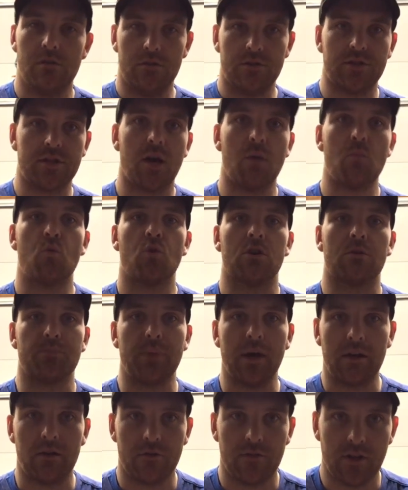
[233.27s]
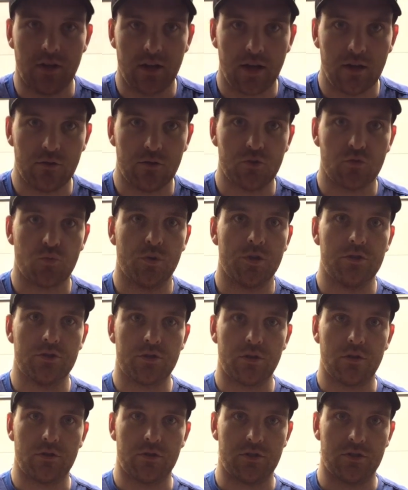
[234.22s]
some work better than others when you
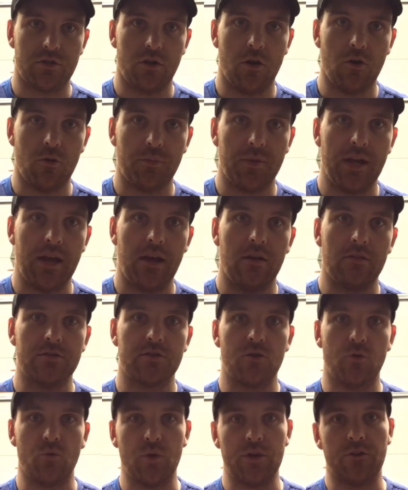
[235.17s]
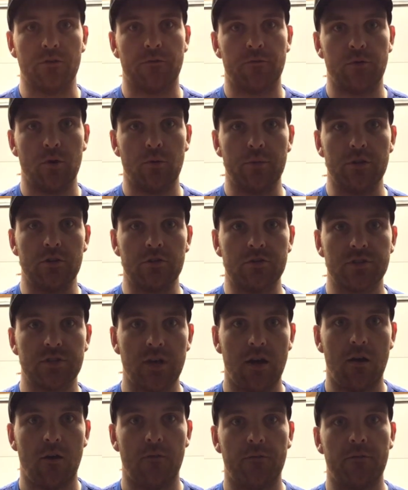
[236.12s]
start to slow them down. So when you're filming
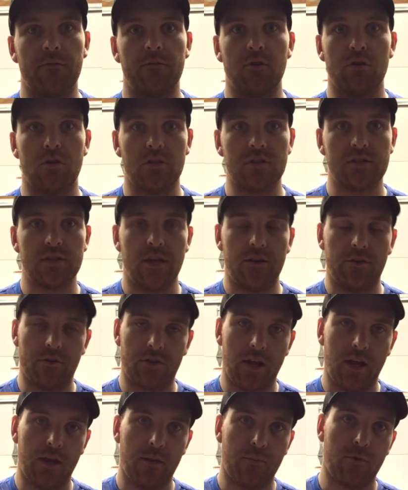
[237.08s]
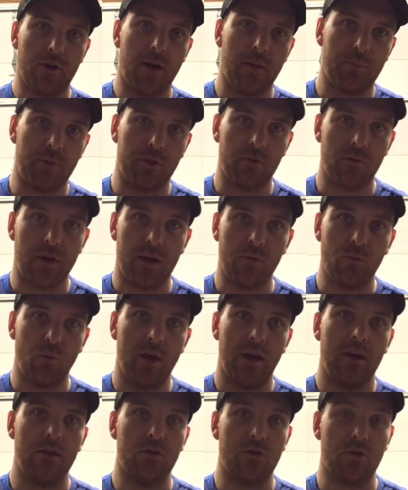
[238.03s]
yourself, if you can set your camera up in the right
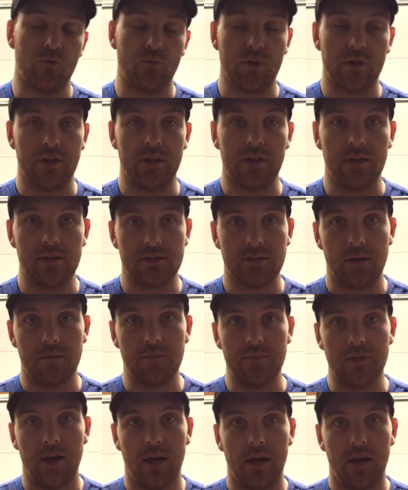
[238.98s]
way, you can really get something